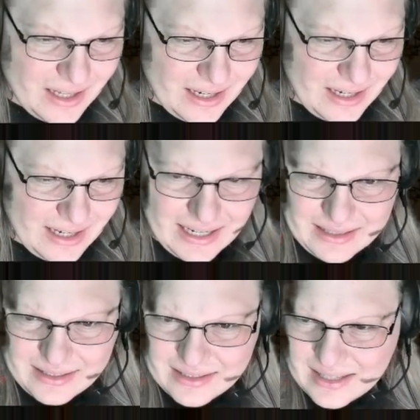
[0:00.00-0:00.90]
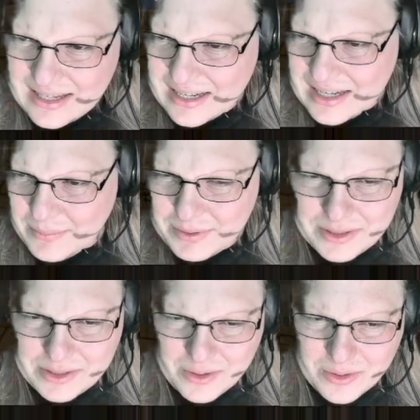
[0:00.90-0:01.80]
Let's get a couple of
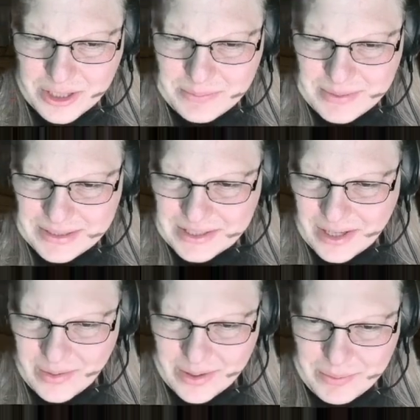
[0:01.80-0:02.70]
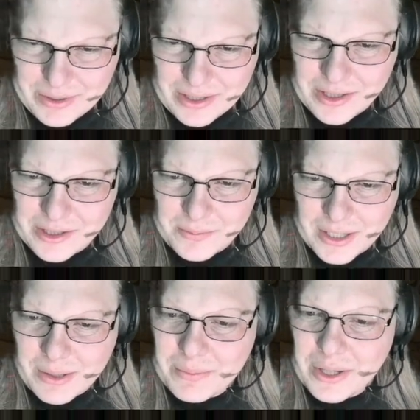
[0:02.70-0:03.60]
storage bins going because my
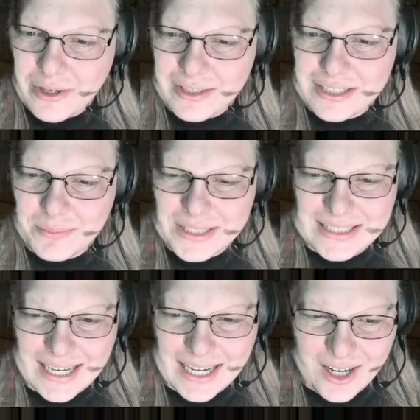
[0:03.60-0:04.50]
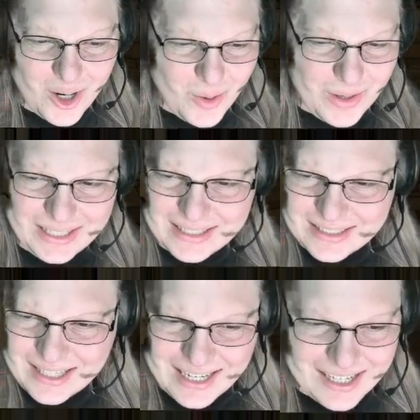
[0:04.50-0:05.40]
computer is a potato and it
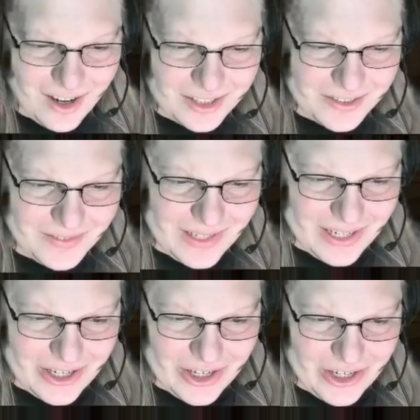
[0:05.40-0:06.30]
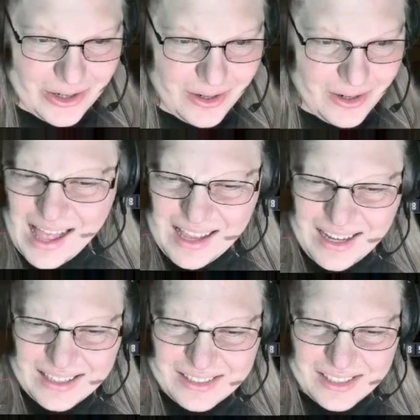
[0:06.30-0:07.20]
doesn't like lots of litter. And yeah,
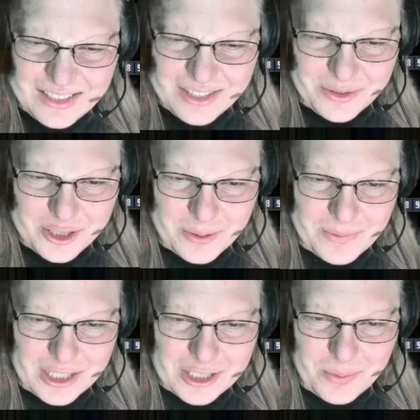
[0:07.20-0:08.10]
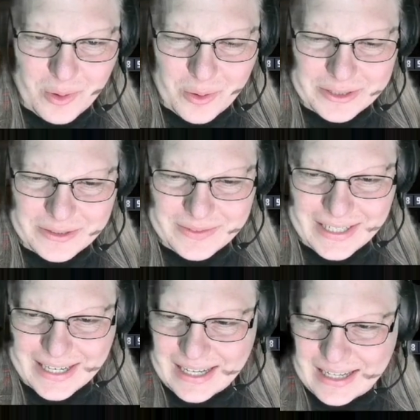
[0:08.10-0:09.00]
let's just do some explorative
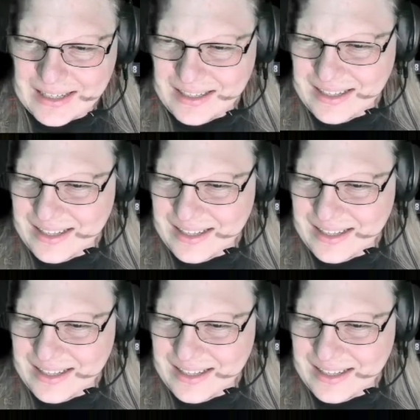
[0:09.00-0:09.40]
digging.